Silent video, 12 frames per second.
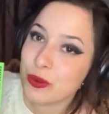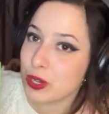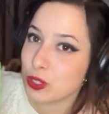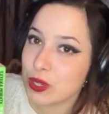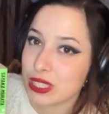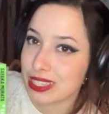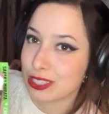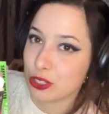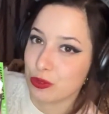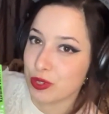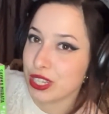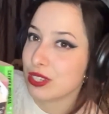which ones I
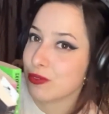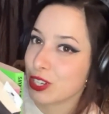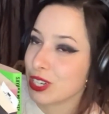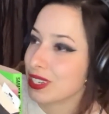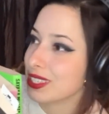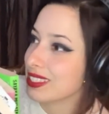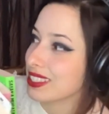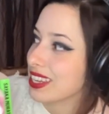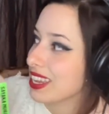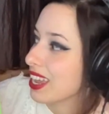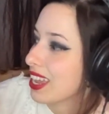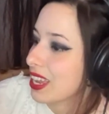should read first,
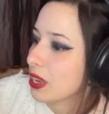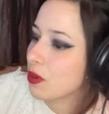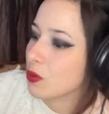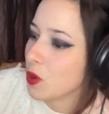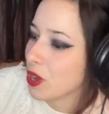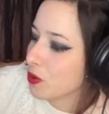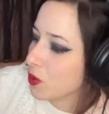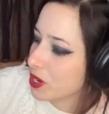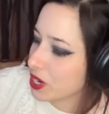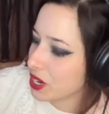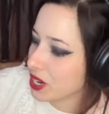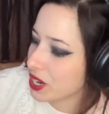in what
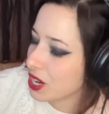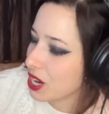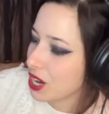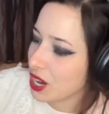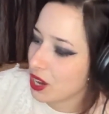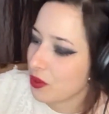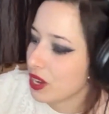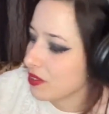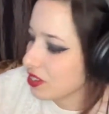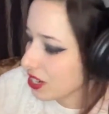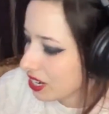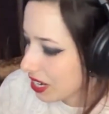order,
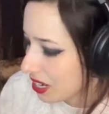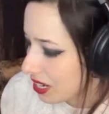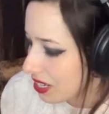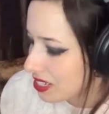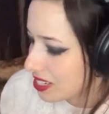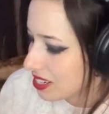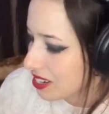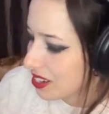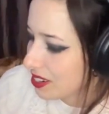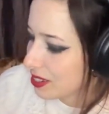whatever. And